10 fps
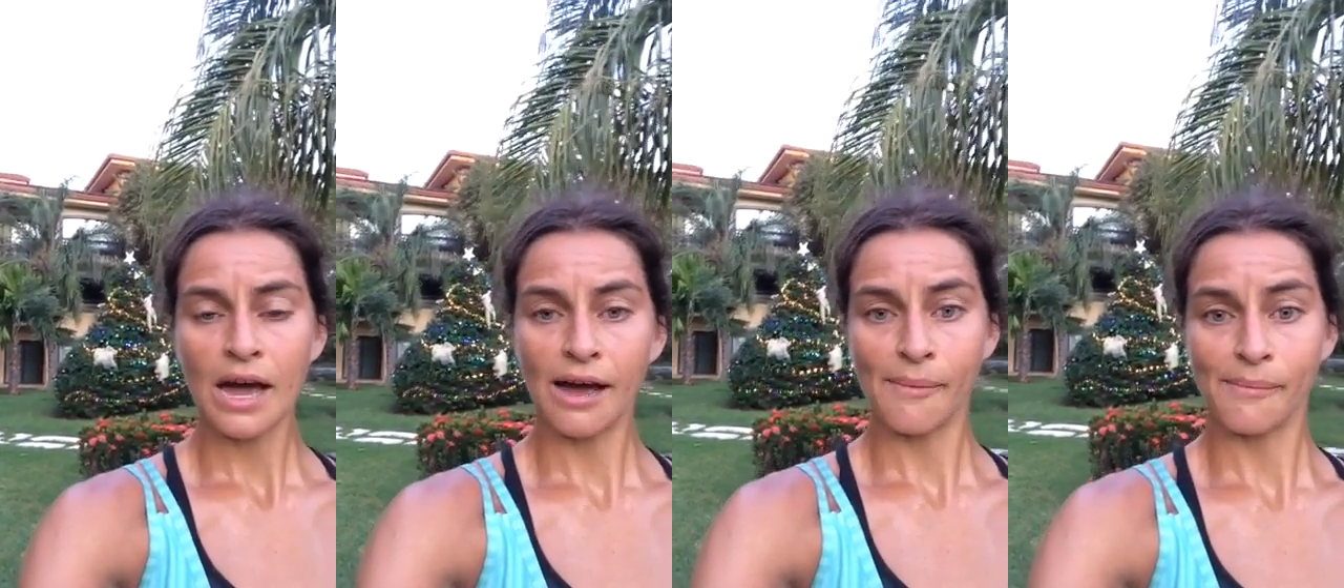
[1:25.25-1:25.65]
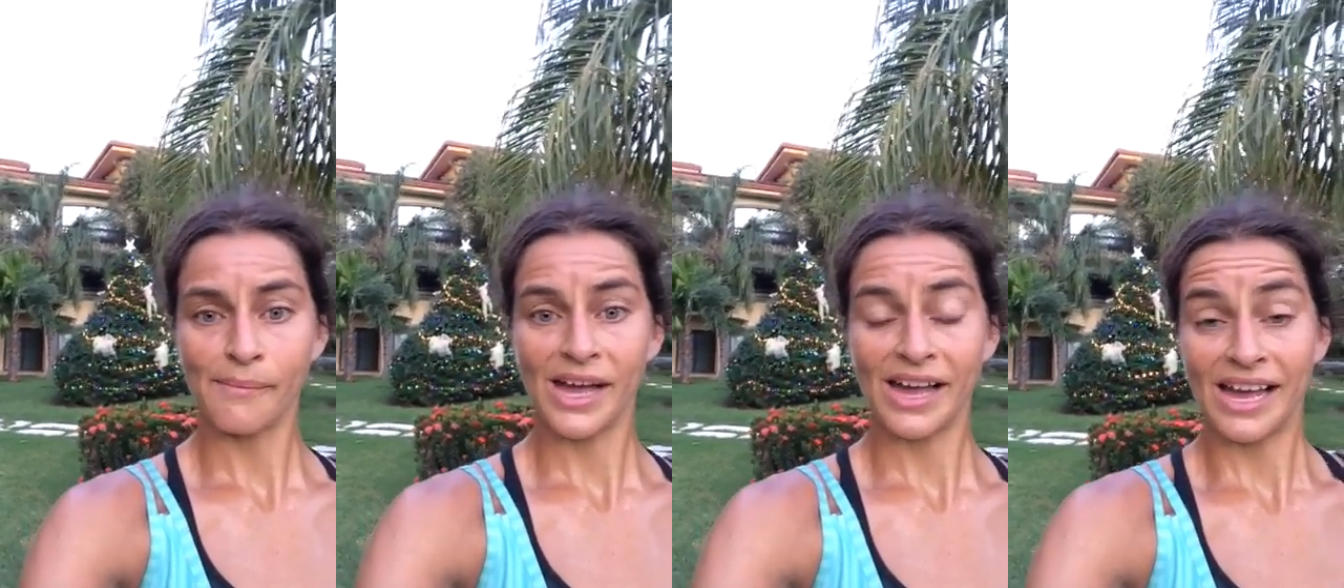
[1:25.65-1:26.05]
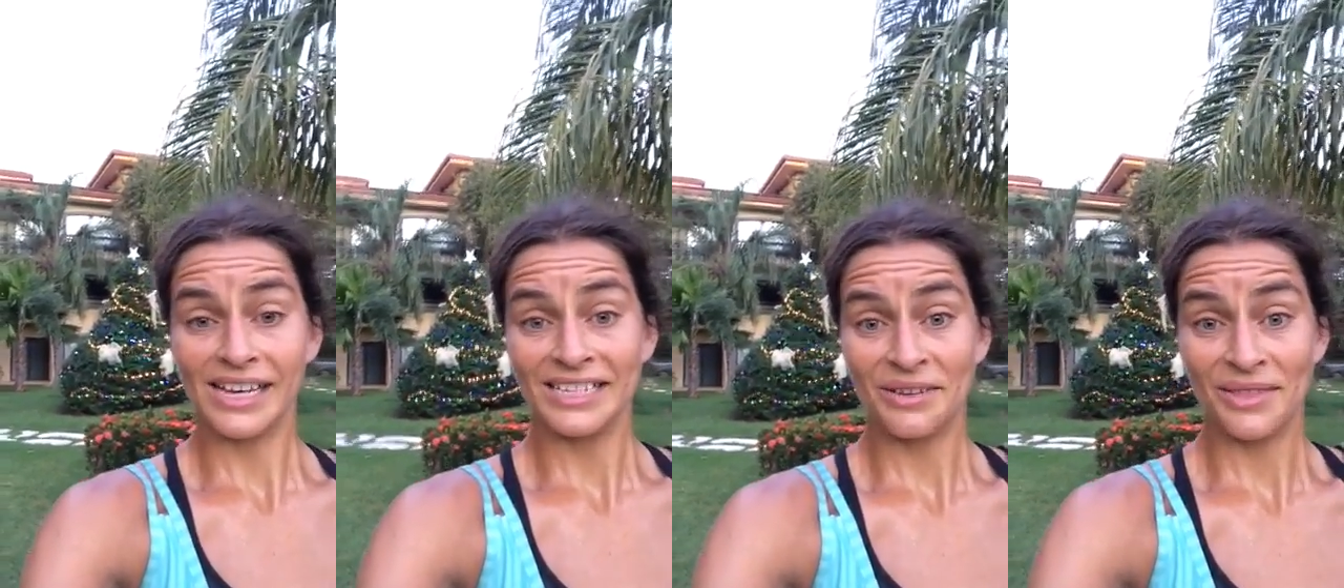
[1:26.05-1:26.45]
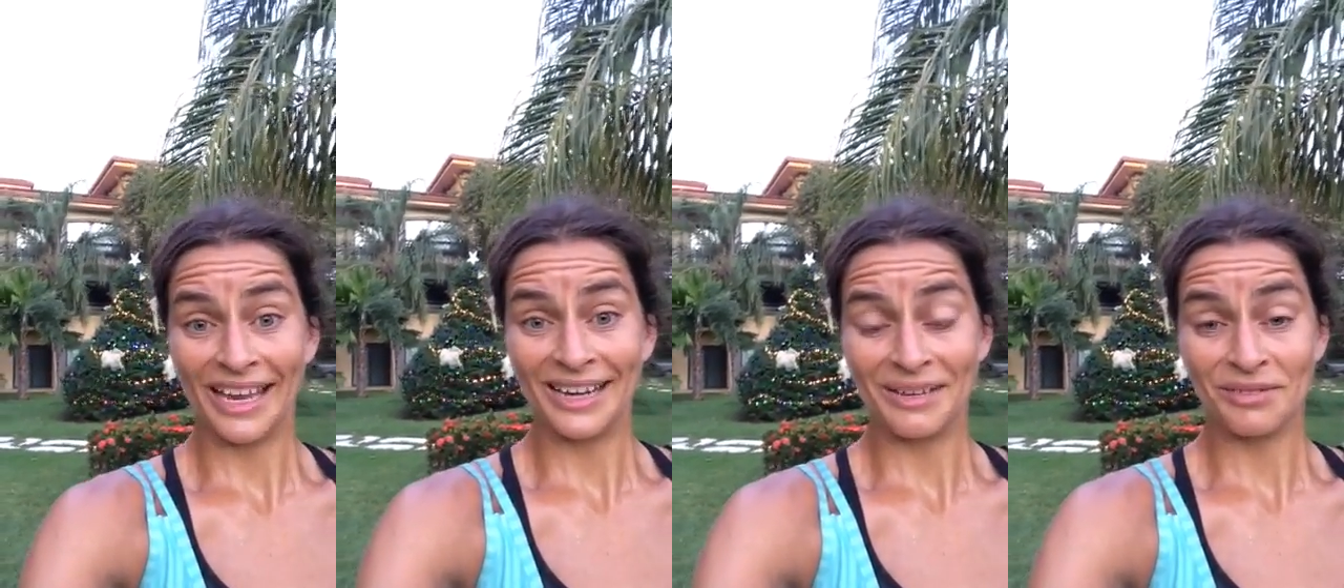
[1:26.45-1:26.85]
Um, until
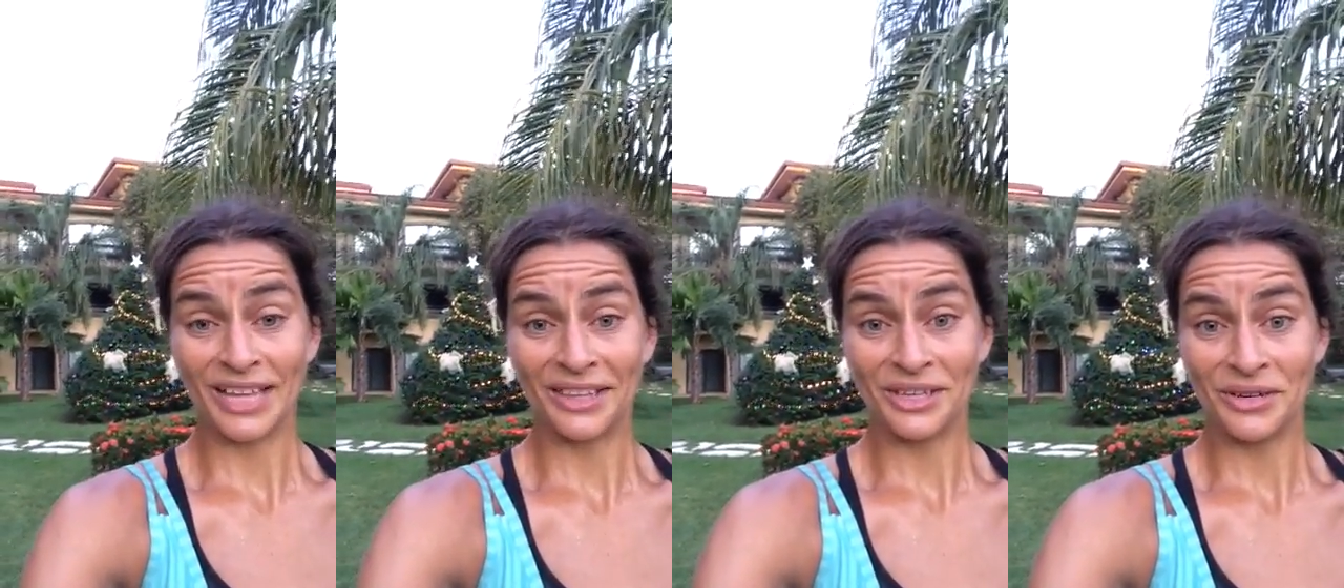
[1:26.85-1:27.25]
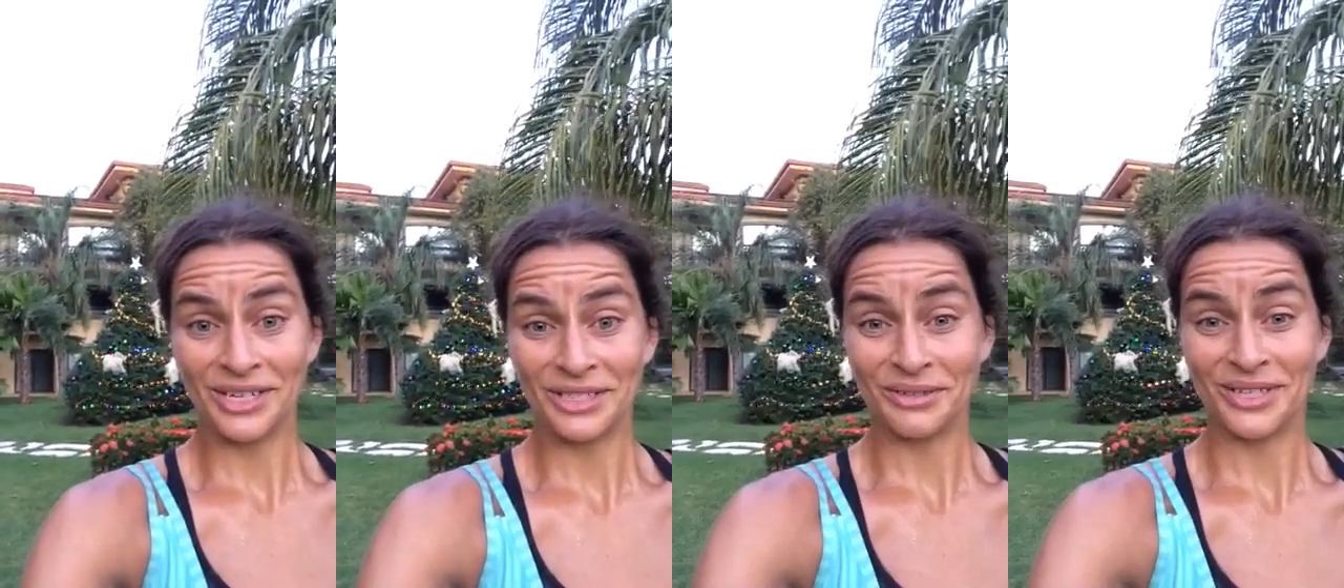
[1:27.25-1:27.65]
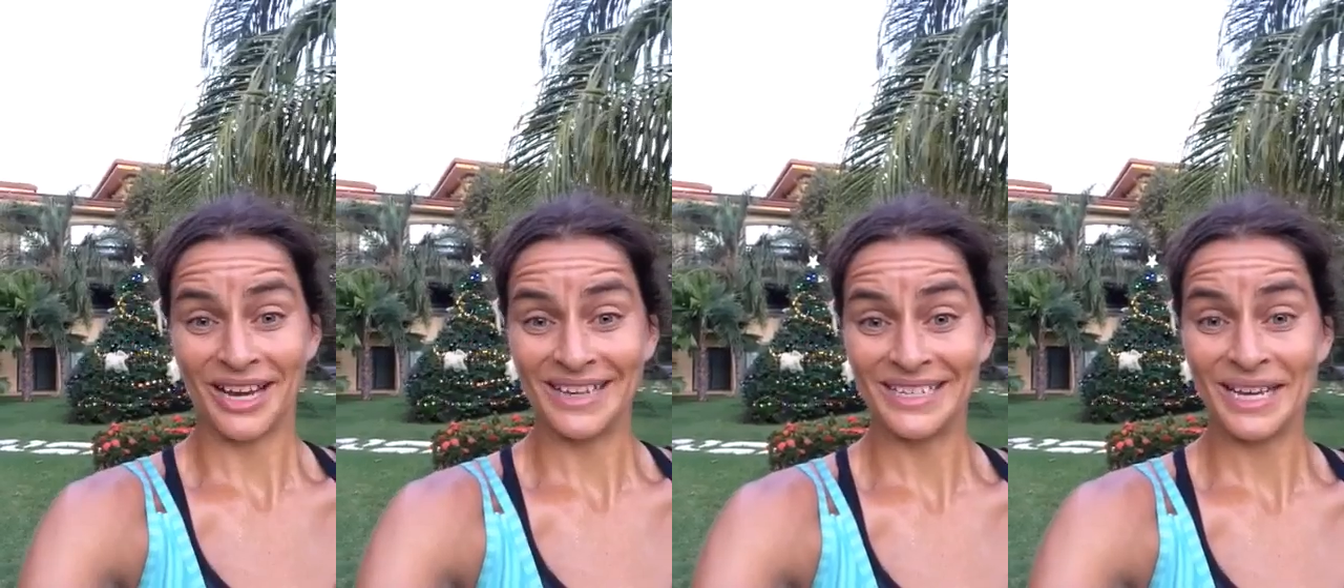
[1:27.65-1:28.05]
then, I'm glad that you guys are done.